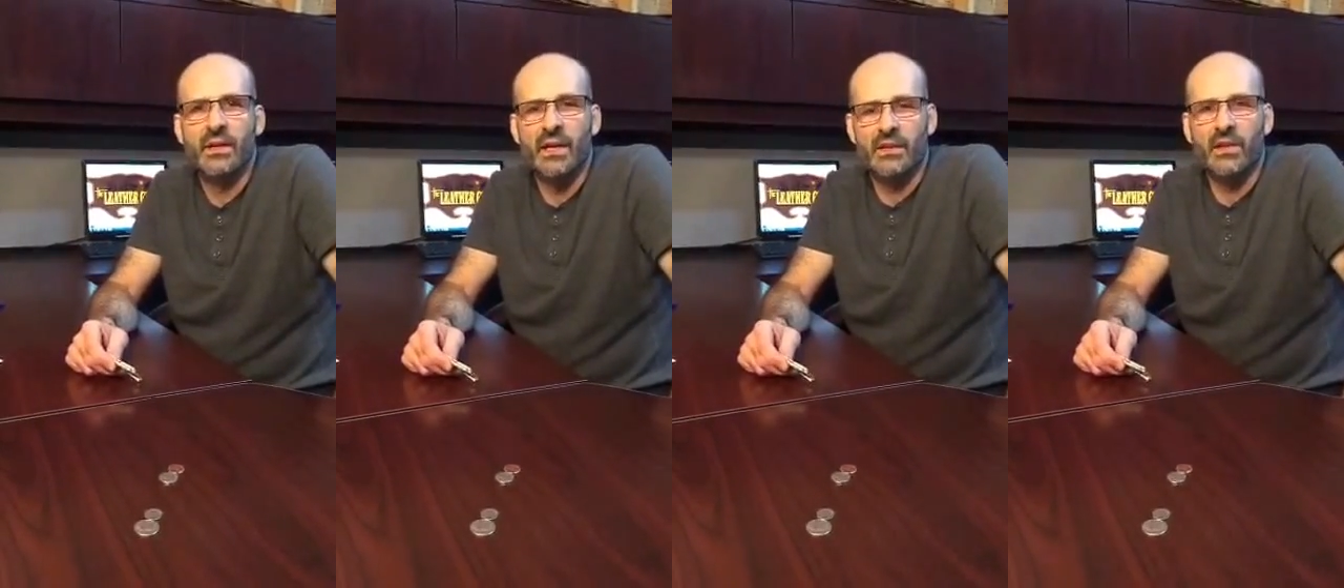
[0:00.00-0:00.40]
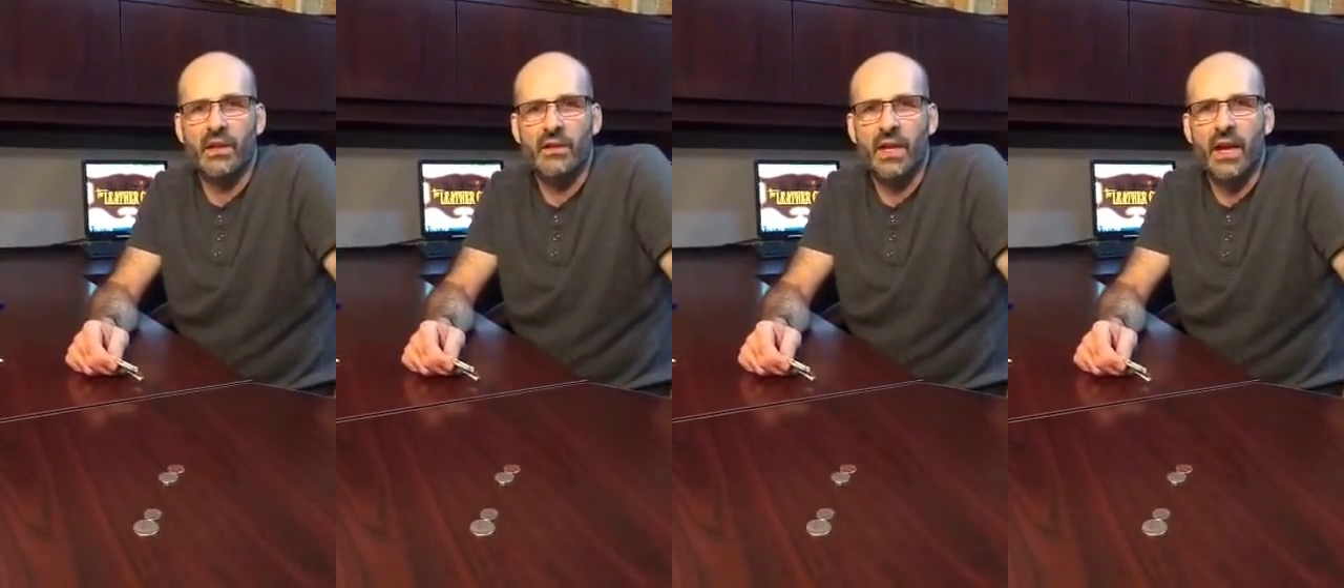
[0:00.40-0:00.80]
at the
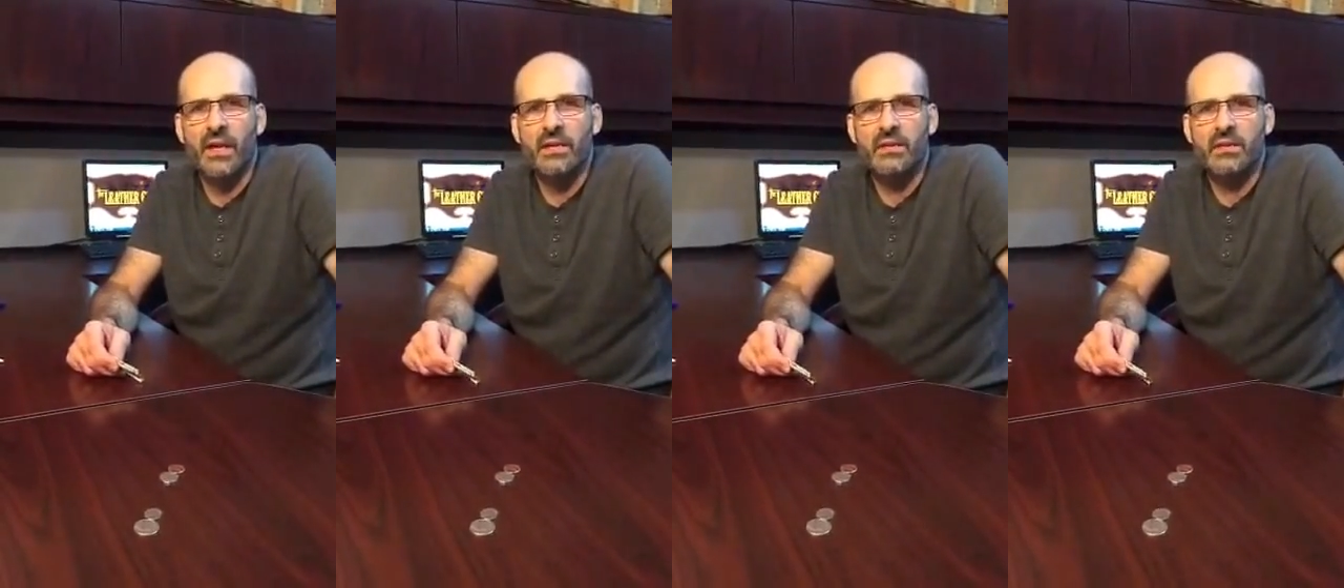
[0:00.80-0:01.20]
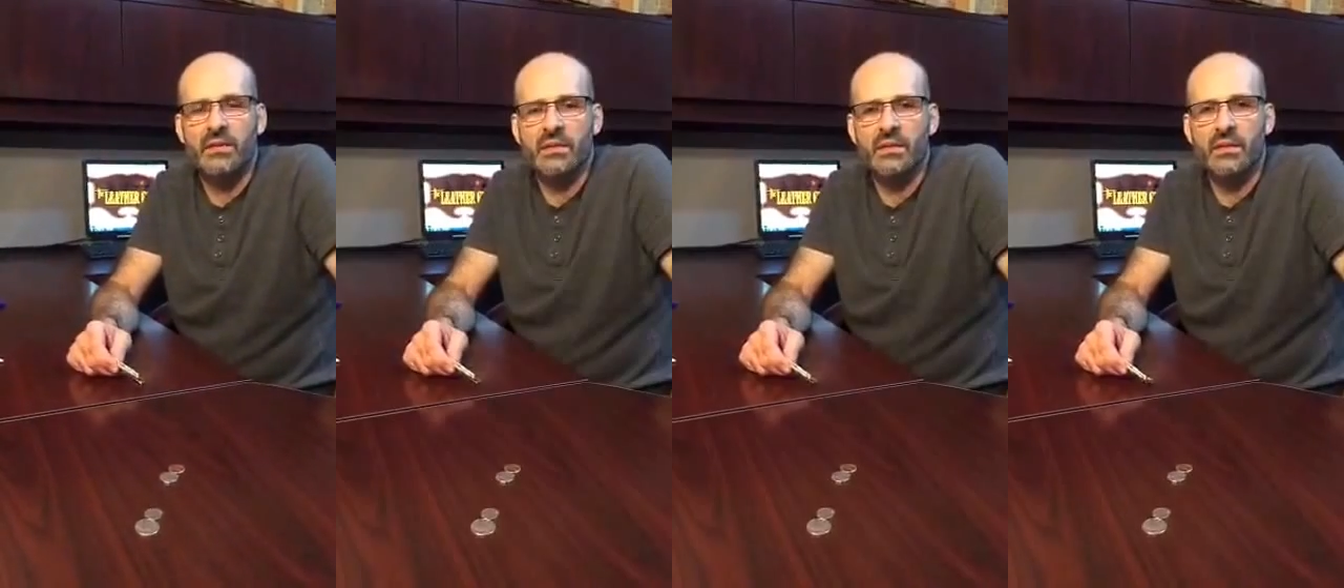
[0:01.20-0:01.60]
Leather Guy, is
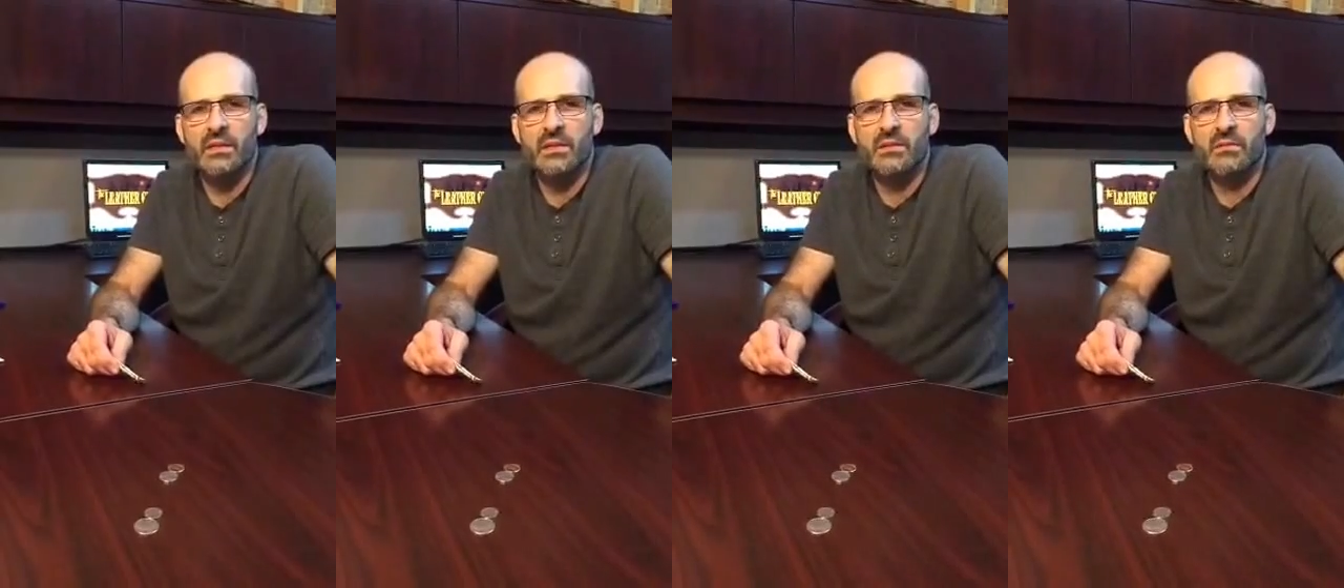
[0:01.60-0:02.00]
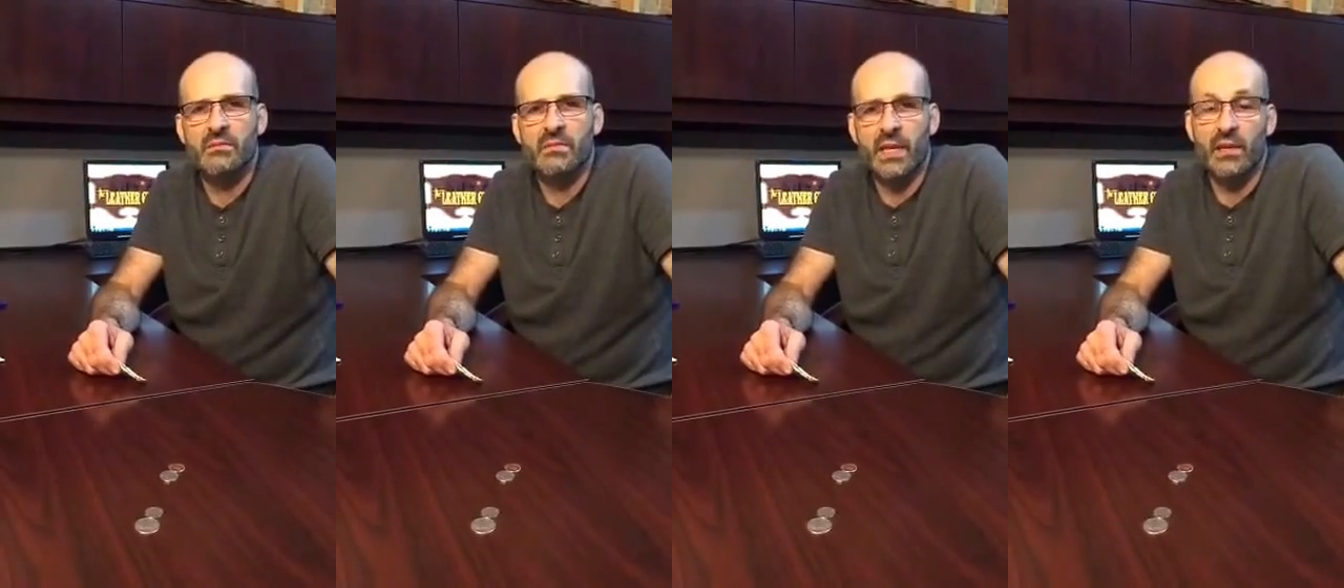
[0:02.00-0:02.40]

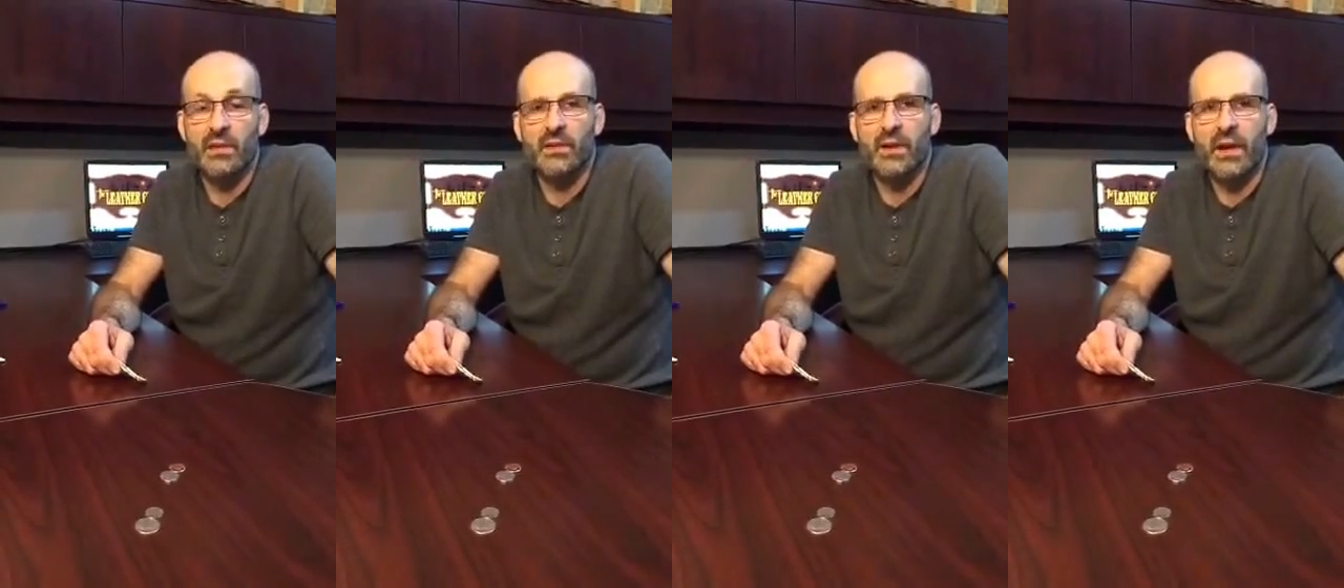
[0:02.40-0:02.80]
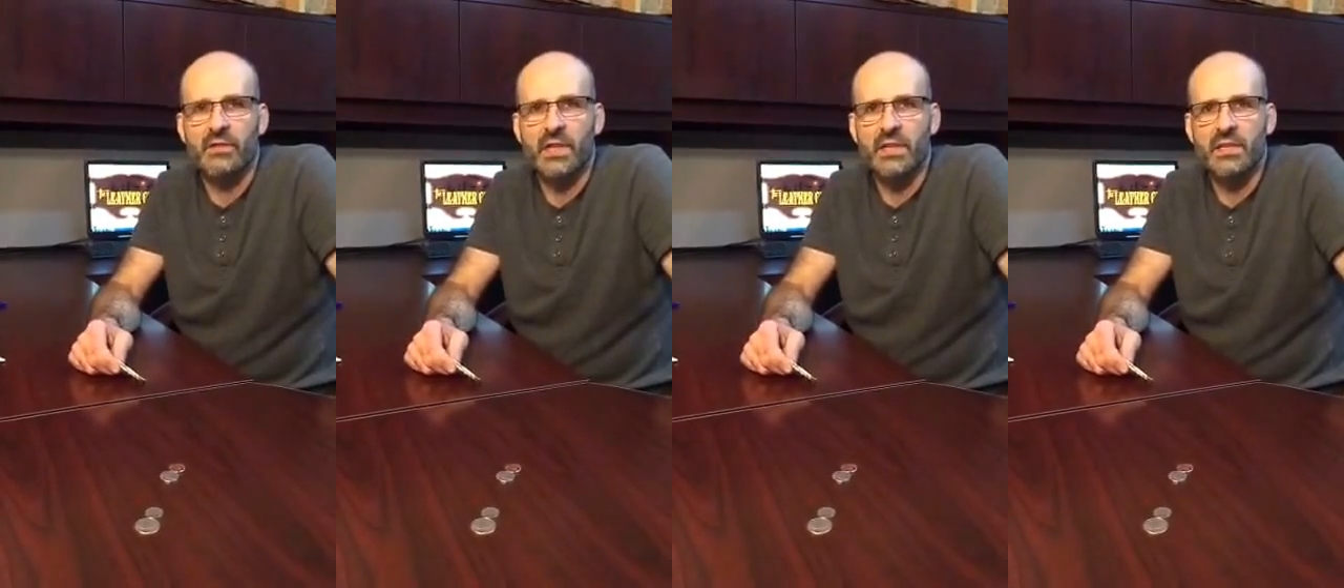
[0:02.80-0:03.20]
make leather
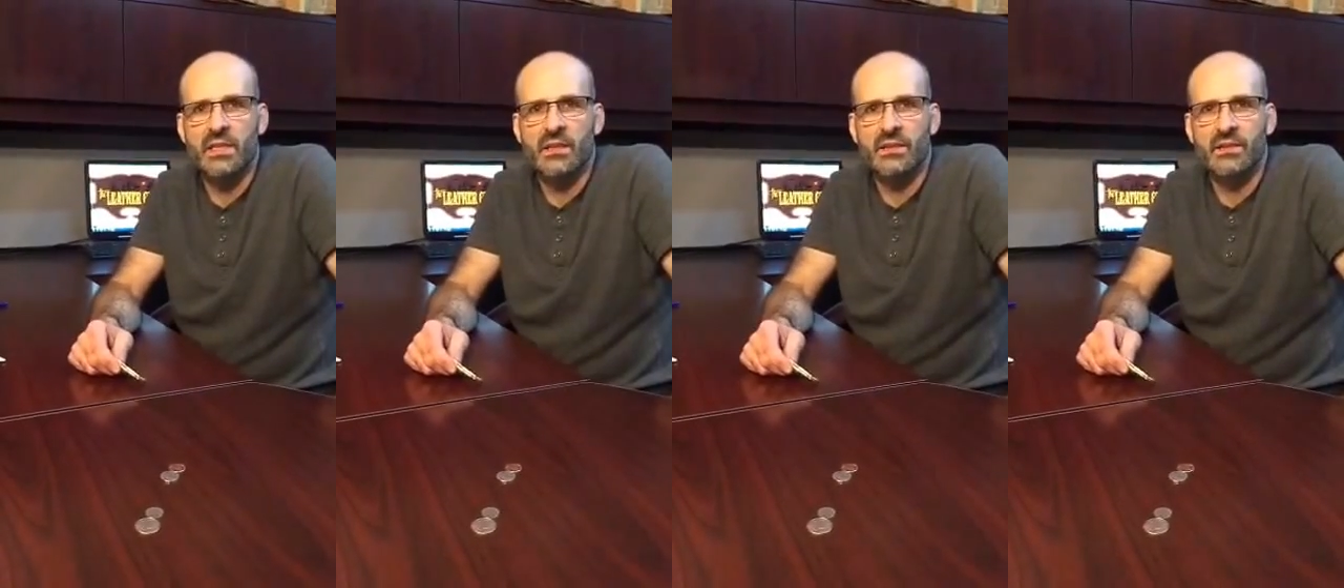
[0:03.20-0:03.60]
crafting easy.